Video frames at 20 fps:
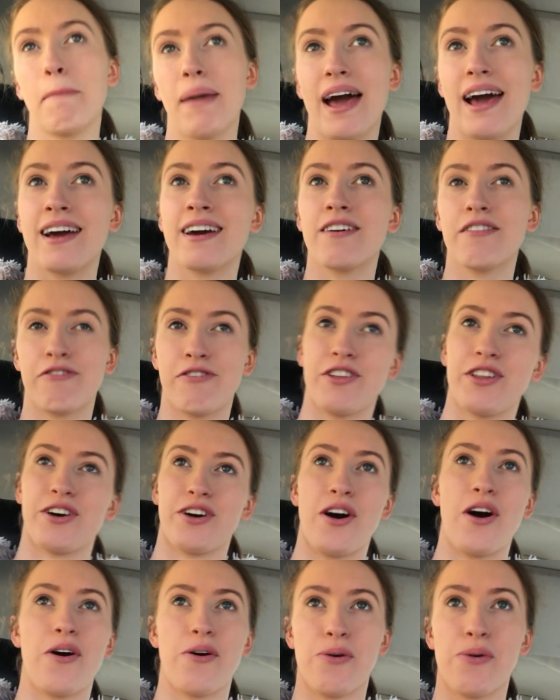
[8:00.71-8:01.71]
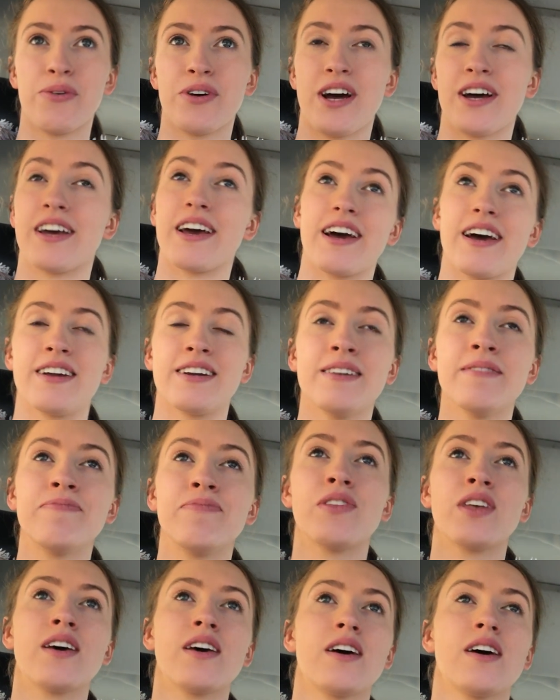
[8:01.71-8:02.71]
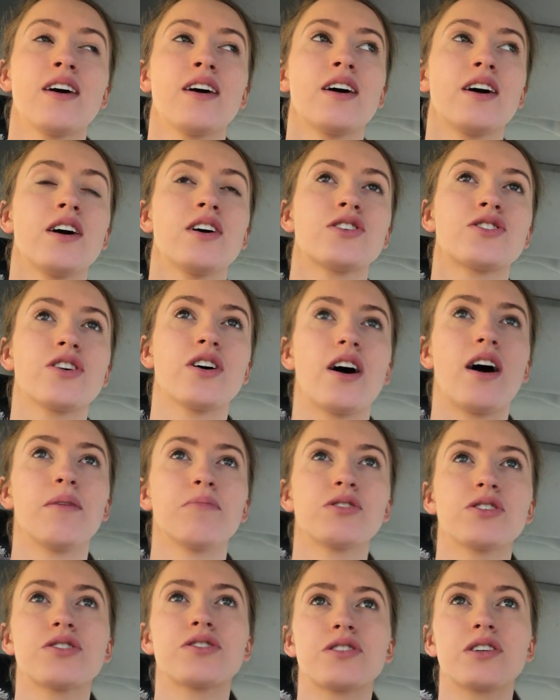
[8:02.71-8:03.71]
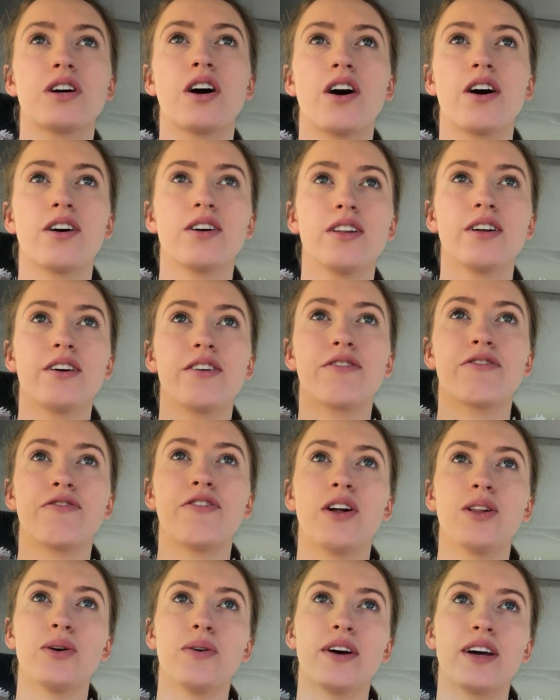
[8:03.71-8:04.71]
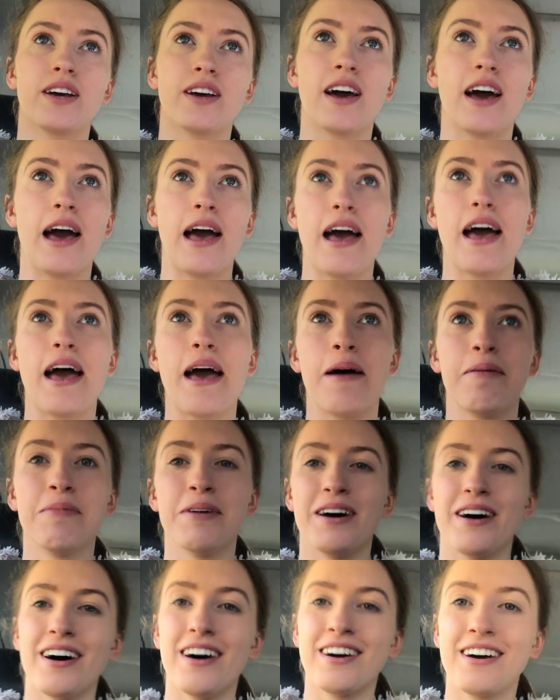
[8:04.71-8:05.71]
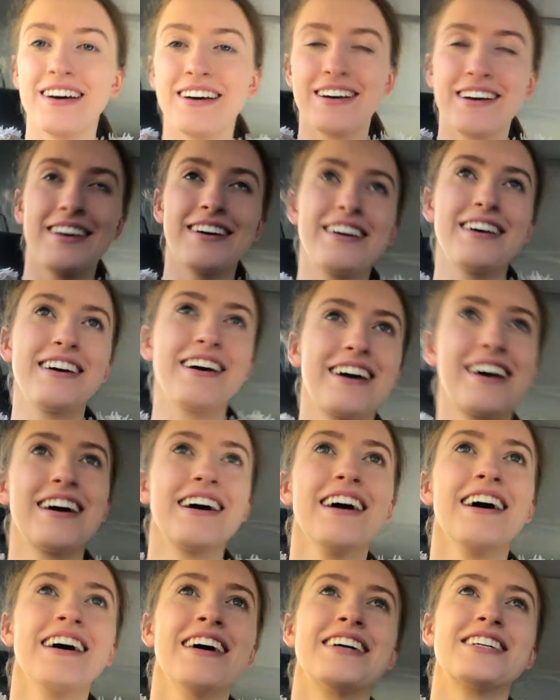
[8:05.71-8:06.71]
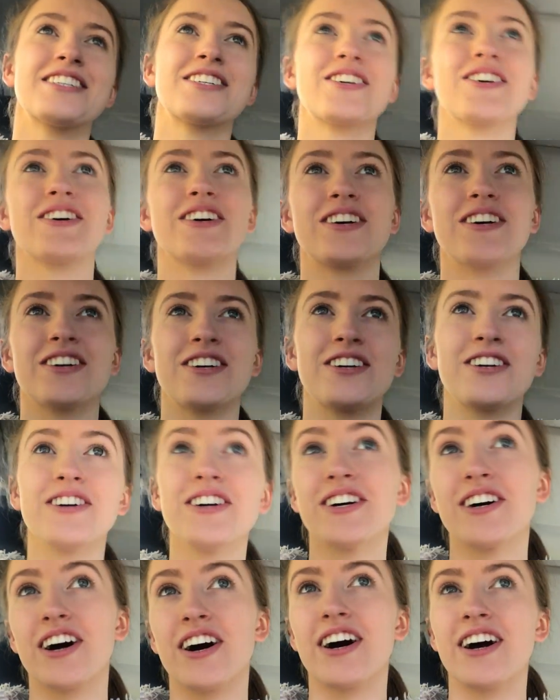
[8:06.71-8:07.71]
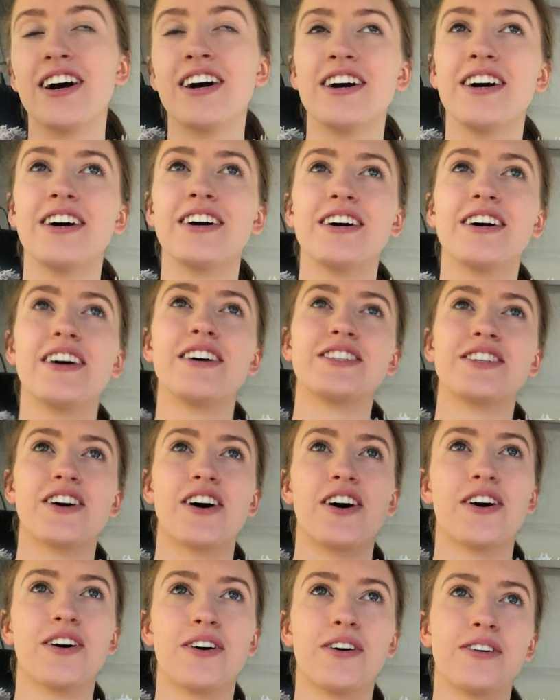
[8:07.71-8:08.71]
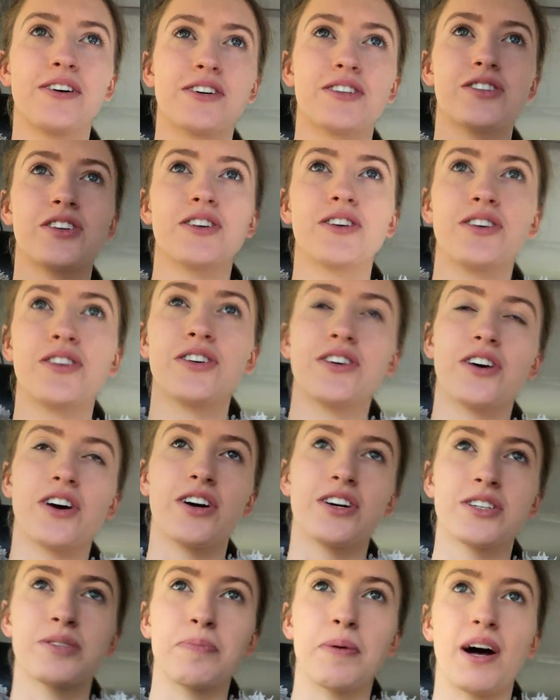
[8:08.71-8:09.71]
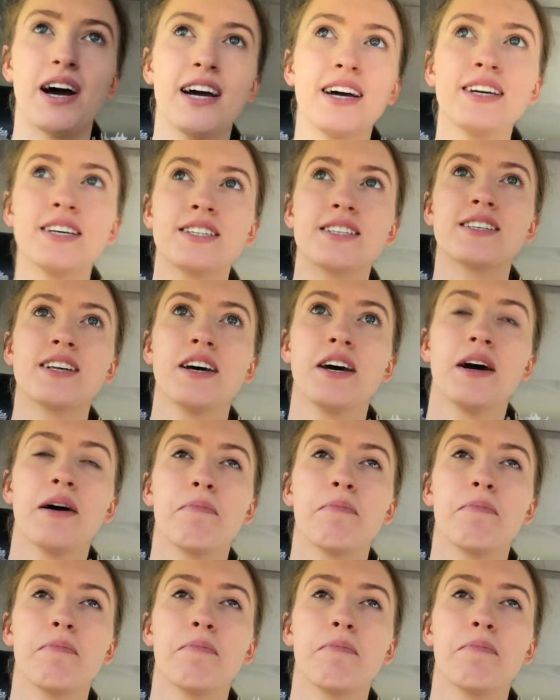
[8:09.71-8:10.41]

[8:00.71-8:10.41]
Meg for the cold again. So I'm just currently following Emma to Hugo, to her horse Hugo's place,